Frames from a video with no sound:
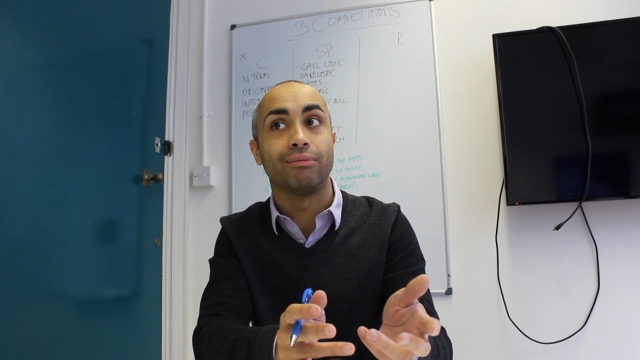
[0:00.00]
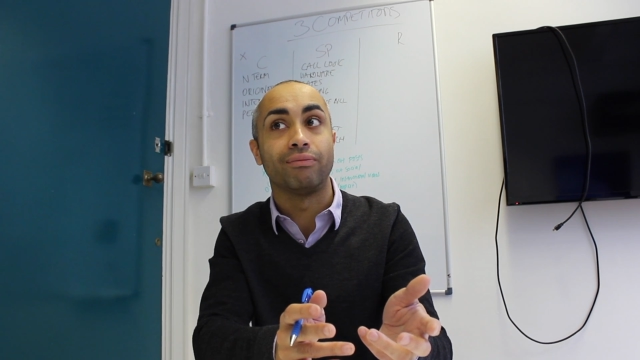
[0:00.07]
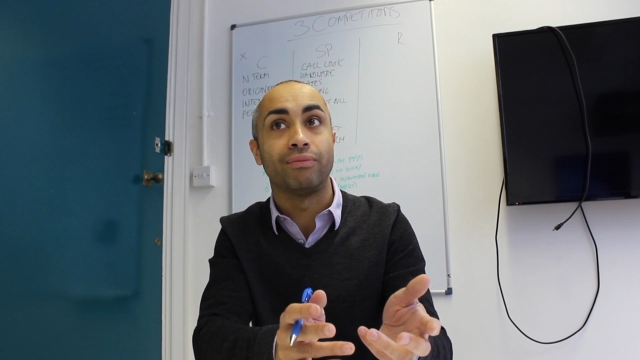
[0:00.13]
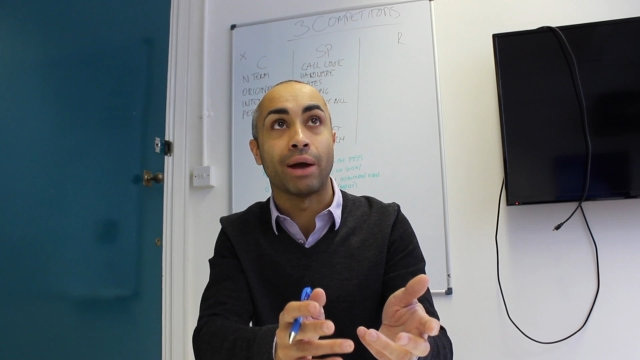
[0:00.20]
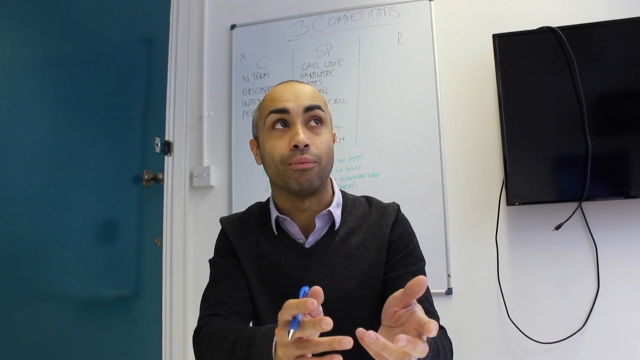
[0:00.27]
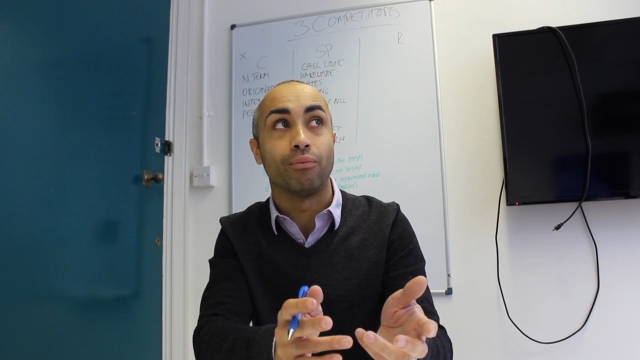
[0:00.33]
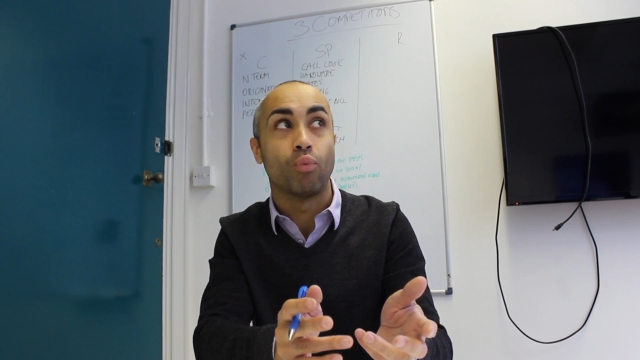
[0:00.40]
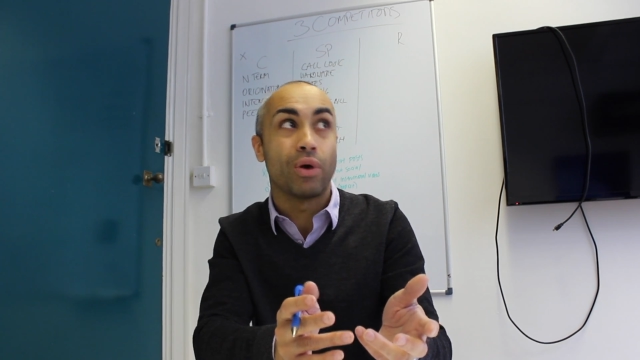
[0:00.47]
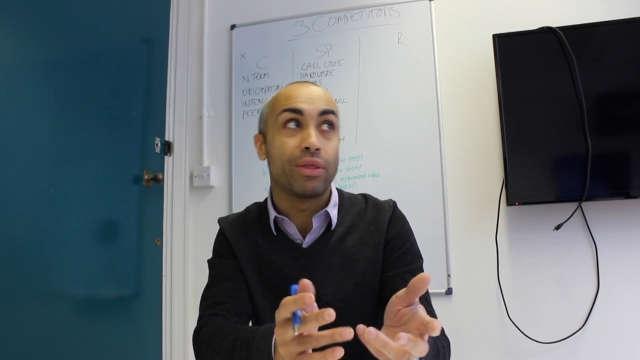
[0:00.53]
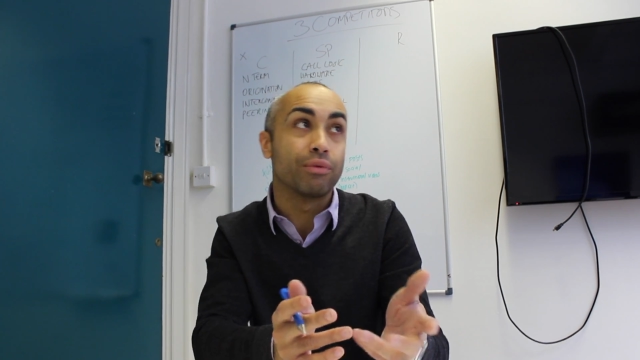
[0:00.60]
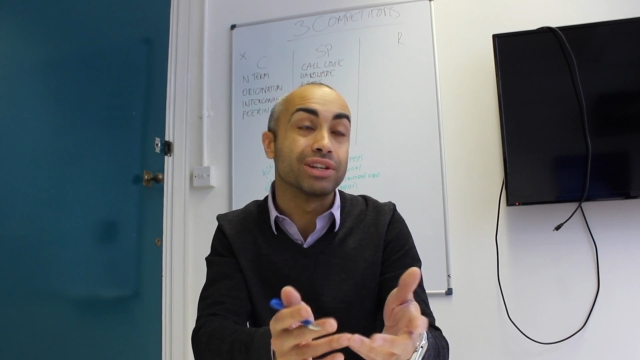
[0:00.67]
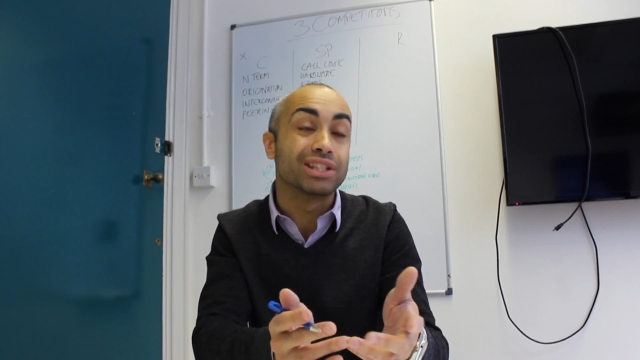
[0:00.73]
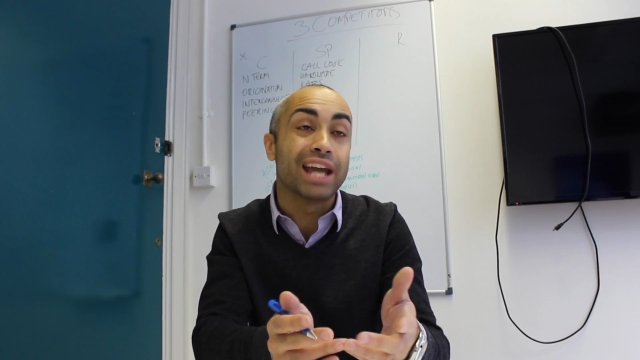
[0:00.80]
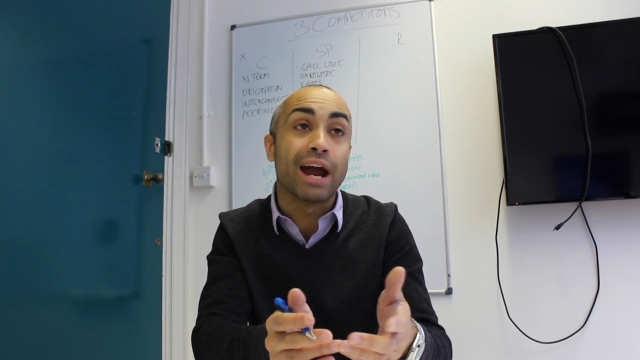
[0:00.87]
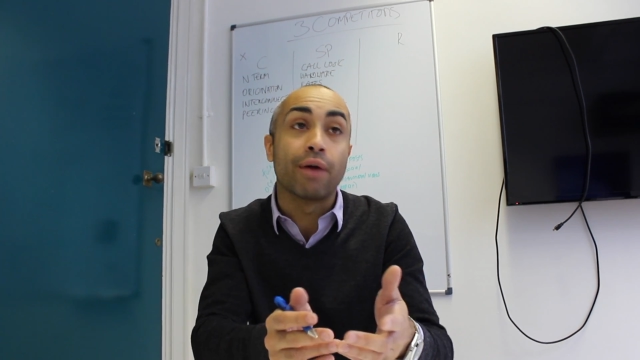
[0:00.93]
Now, whether
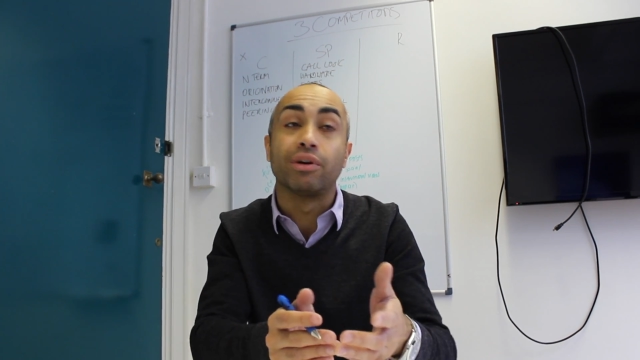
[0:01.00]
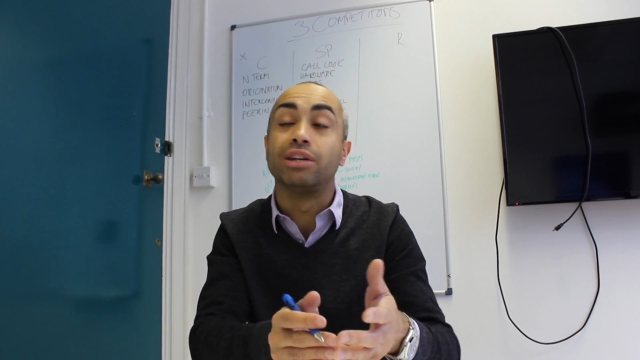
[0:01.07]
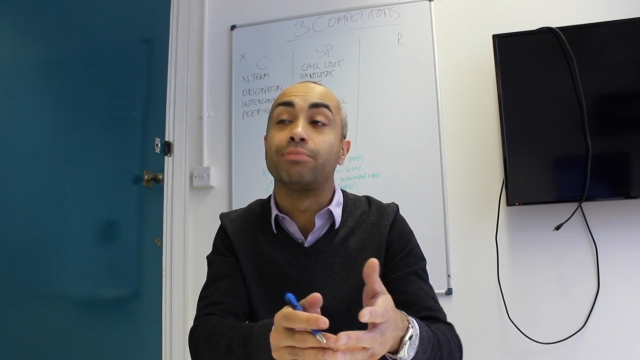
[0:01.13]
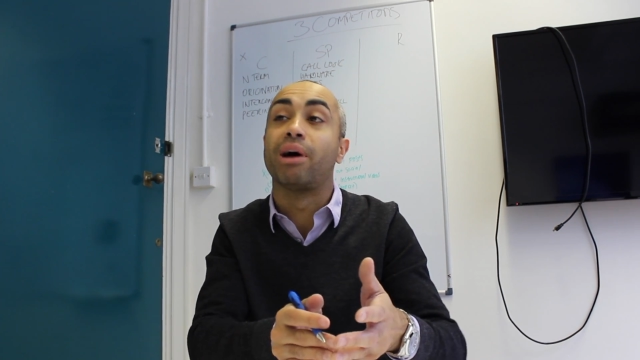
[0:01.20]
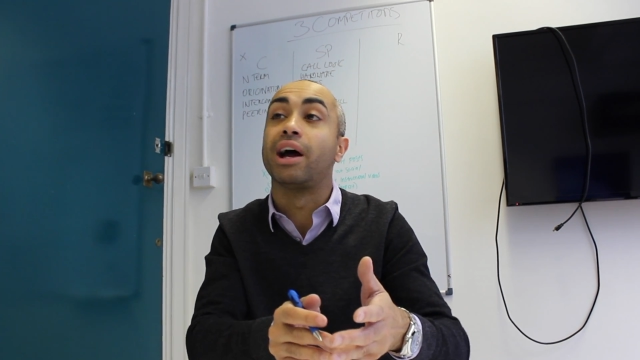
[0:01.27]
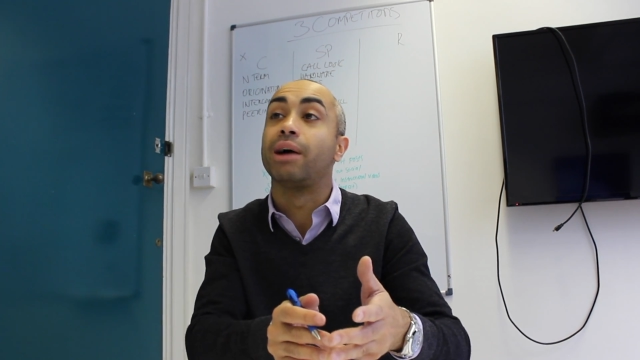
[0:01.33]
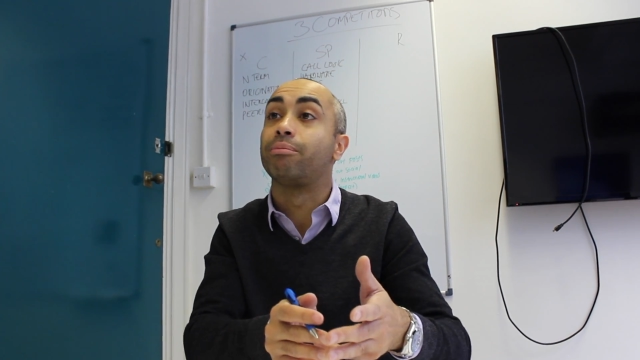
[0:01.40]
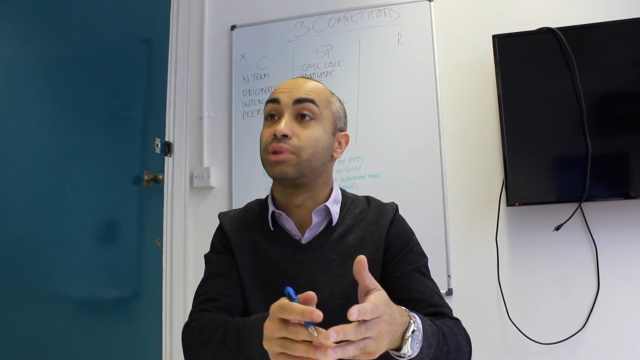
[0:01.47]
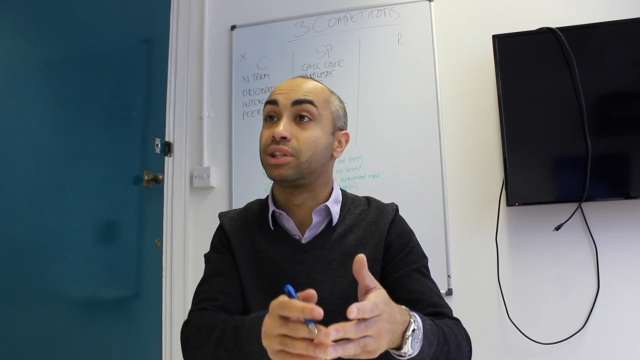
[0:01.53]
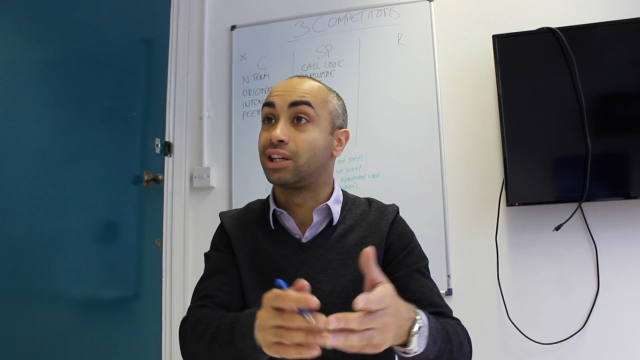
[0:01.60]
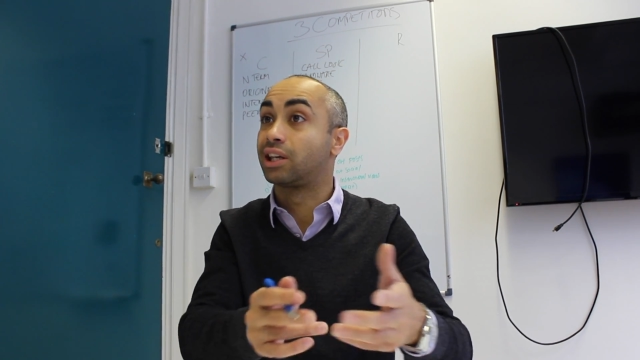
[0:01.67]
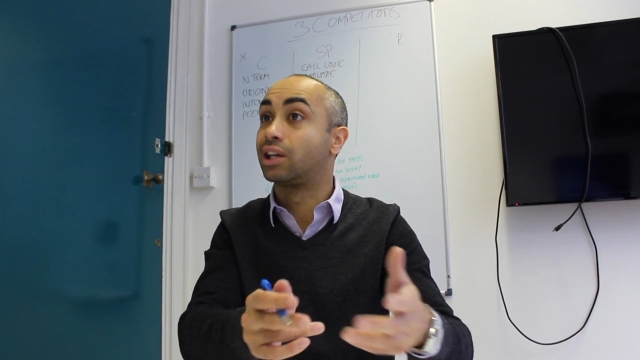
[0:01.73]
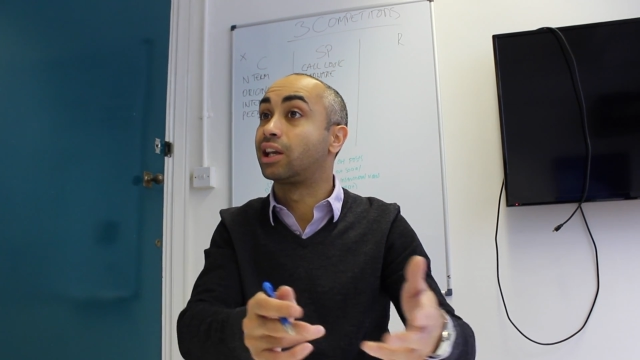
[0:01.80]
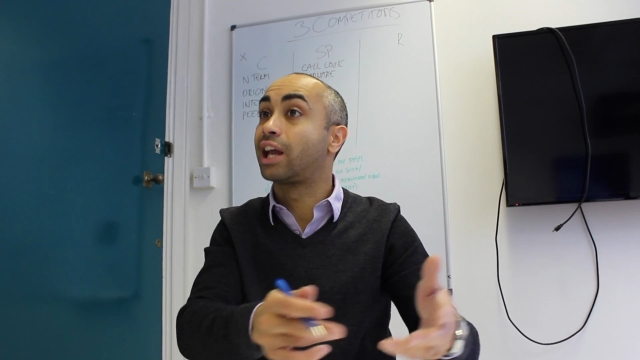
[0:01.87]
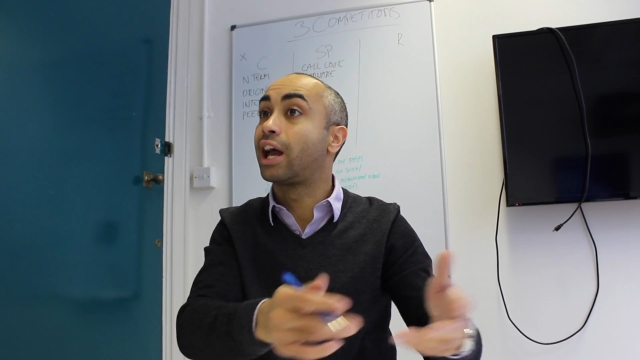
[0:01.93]
it's carried by a
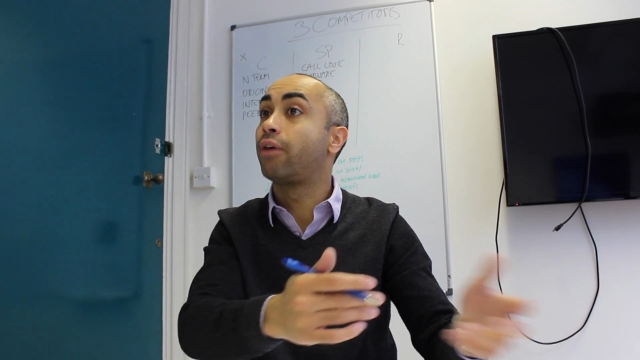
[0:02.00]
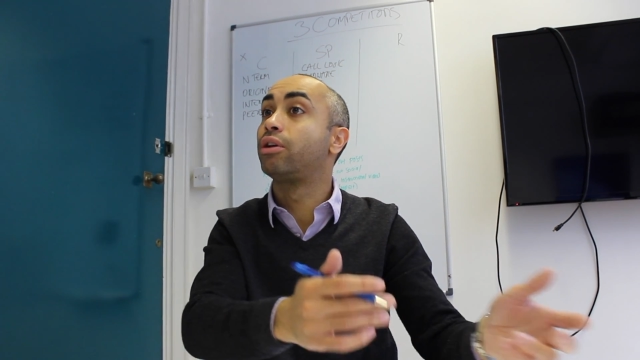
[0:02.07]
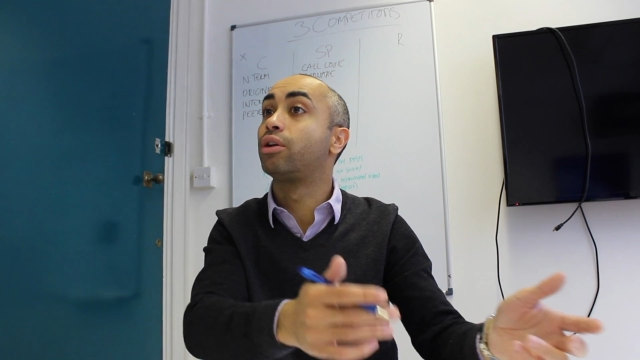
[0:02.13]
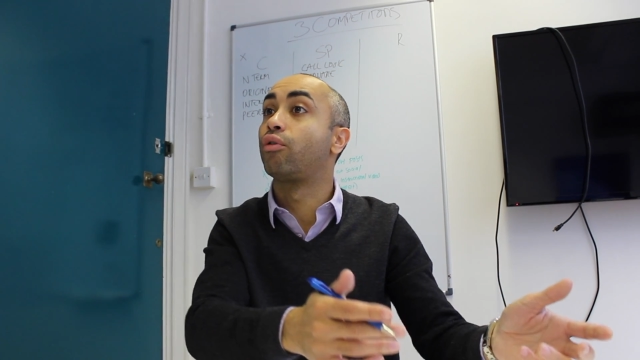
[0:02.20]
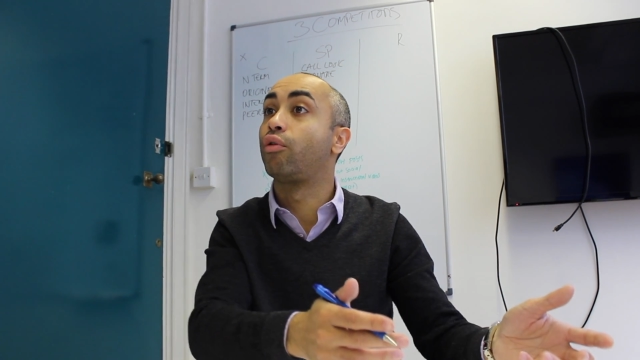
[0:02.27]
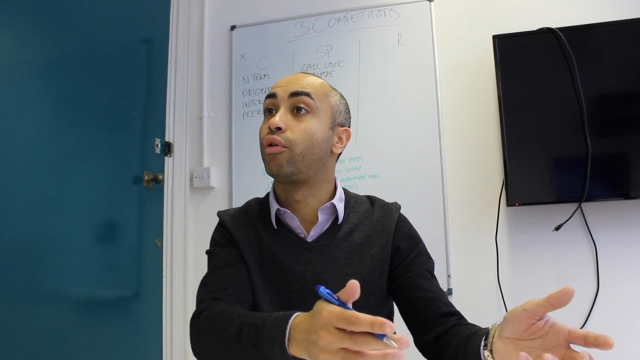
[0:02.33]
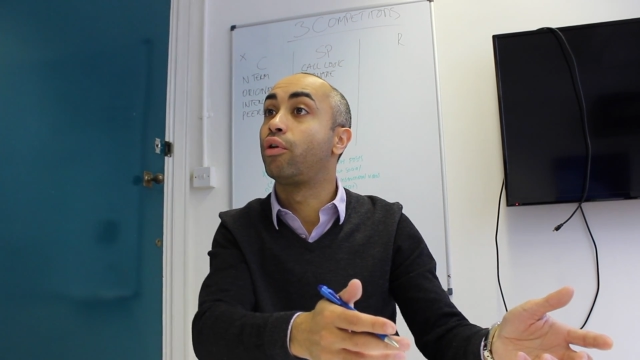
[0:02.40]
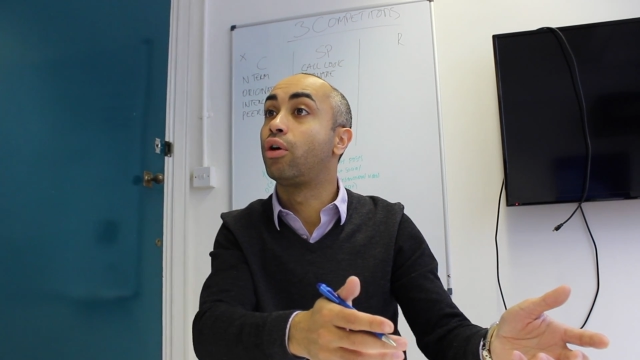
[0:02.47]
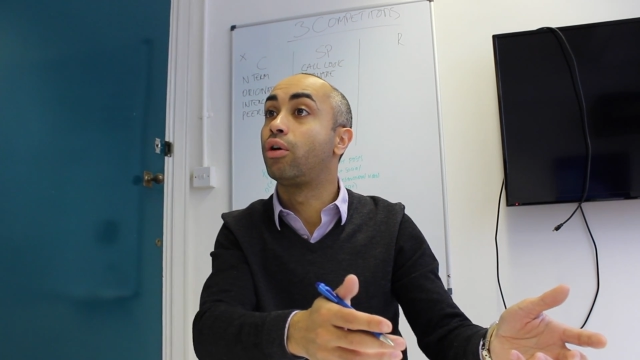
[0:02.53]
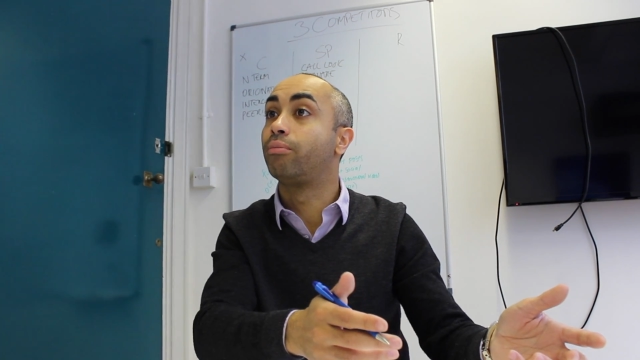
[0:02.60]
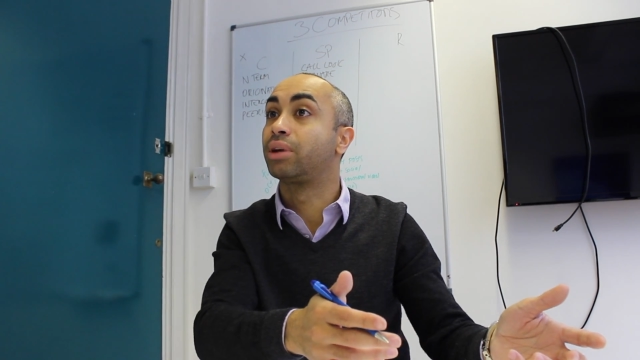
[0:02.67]
particular carrier or not,